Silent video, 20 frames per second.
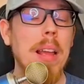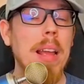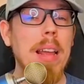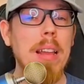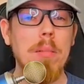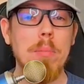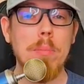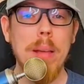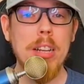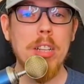
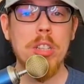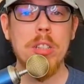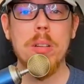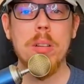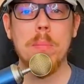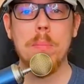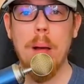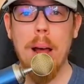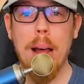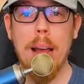is measured
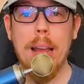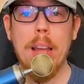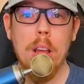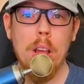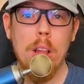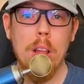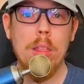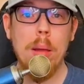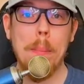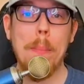by
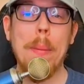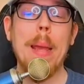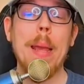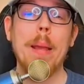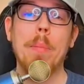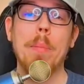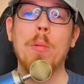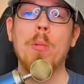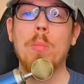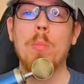the
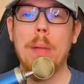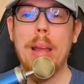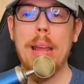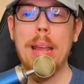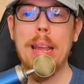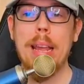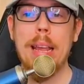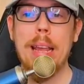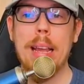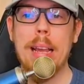people
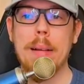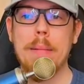making it.